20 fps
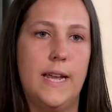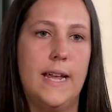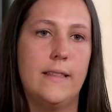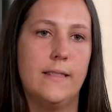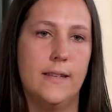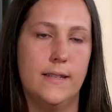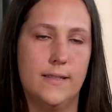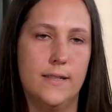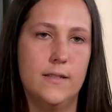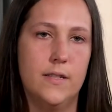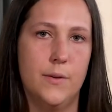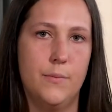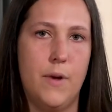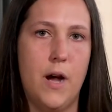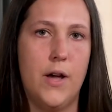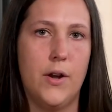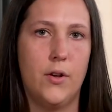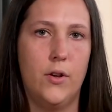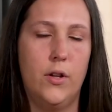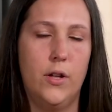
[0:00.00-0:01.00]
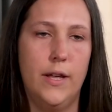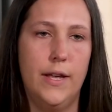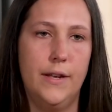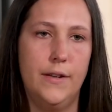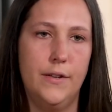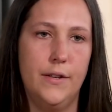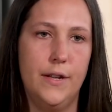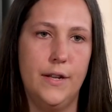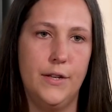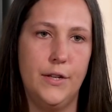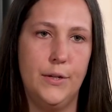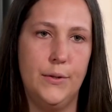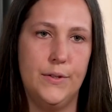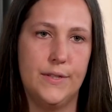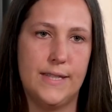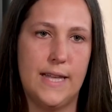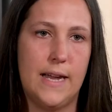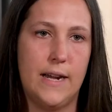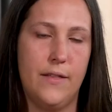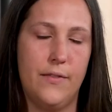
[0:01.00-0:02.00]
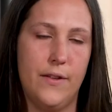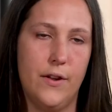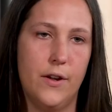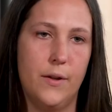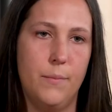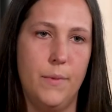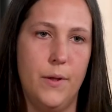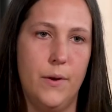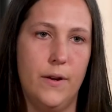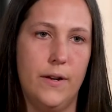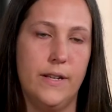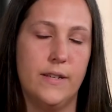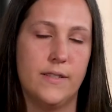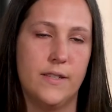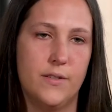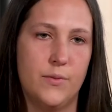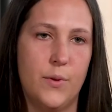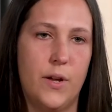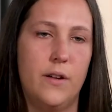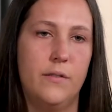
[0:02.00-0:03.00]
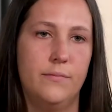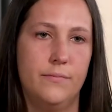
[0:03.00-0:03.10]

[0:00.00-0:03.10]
take this as a model and use that in their communities as well.